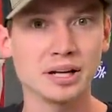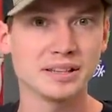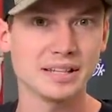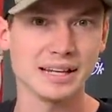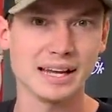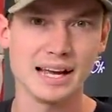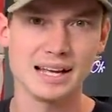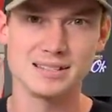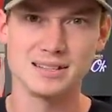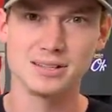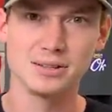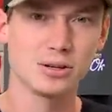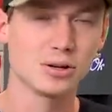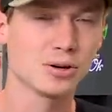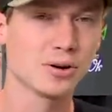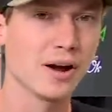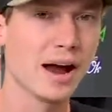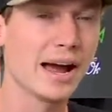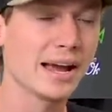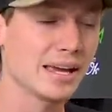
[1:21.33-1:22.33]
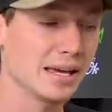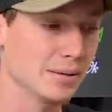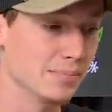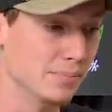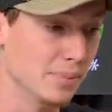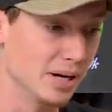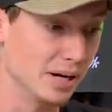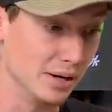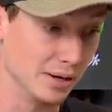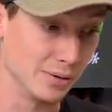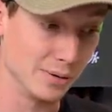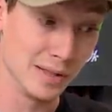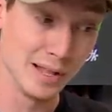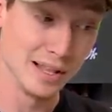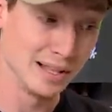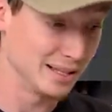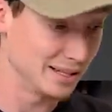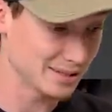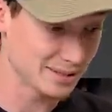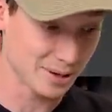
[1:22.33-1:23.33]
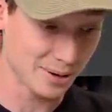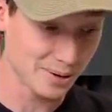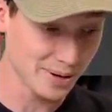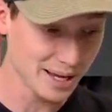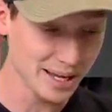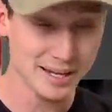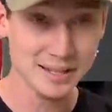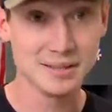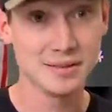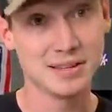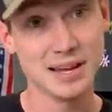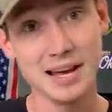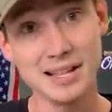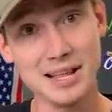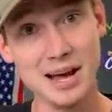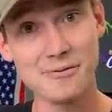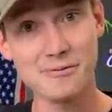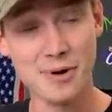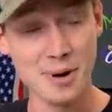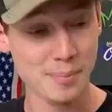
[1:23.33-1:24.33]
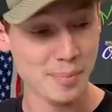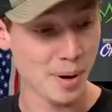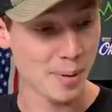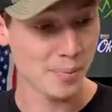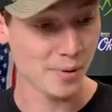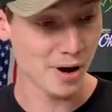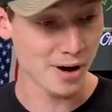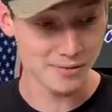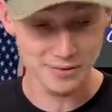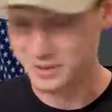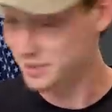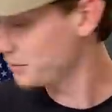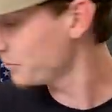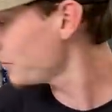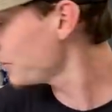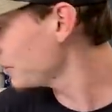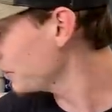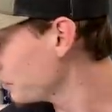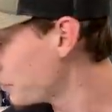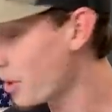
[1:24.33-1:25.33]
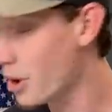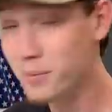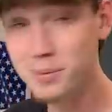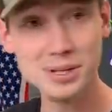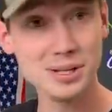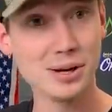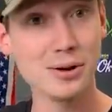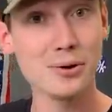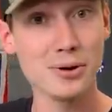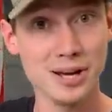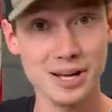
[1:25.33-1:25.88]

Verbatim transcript: I think it has a little crack in, but let's go ahead and take that front bumper off and then we're gonna probably go